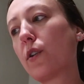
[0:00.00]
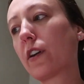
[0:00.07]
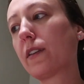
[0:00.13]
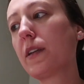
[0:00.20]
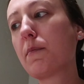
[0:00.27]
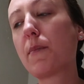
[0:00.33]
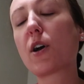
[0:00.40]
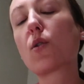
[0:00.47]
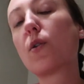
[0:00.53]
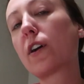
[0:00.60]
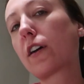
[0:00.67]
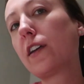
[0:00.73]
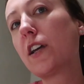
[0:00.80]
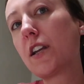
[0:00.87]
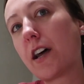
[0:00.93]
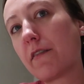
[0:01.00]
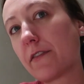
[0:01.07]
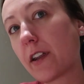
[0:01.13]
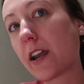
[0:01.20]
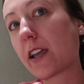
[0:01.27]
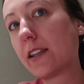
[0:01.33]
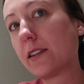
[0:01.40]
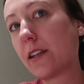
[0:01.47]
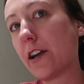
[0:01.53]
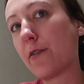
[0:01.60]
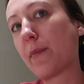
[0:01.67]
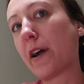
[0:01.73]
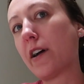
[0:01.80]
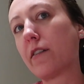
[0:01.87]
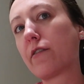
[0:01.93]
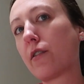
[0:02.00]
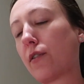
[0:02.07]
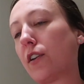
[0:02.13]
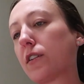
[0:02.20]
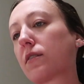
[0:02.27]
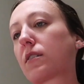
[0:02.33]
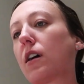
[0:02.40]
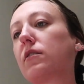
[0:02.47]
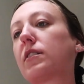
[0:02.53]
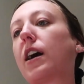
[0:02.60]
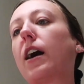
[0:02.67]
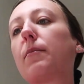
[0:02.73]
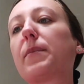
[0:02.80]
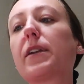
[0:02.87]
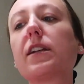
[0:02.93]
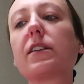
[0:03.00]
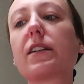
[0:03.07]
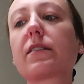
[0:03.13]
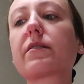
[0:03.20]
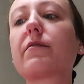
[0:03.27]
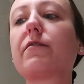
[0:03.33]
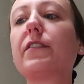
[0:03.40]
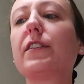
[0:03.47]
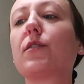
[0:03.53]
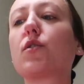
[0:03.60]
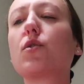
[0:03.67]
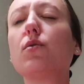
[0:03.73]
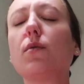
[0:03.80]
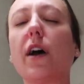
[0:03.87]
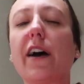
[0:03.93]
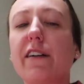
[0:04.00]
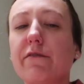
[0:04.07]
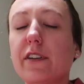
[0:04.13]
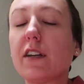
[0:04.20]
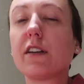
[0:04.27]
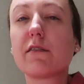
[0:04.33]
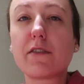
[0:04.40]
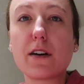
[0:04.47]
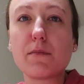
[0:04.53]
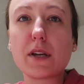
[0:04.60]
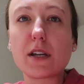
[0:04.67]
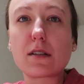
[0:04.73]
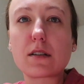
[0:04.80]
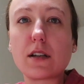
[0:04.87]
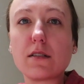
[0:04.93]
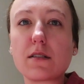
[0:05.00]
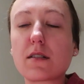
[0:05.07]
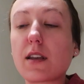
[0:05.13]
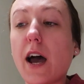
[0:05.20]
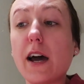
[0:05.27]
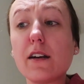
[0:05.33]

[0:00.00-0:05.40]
quickly, but quickly enough that I can layer my other things on top and it doesn't feel too heavy, if that makes sense.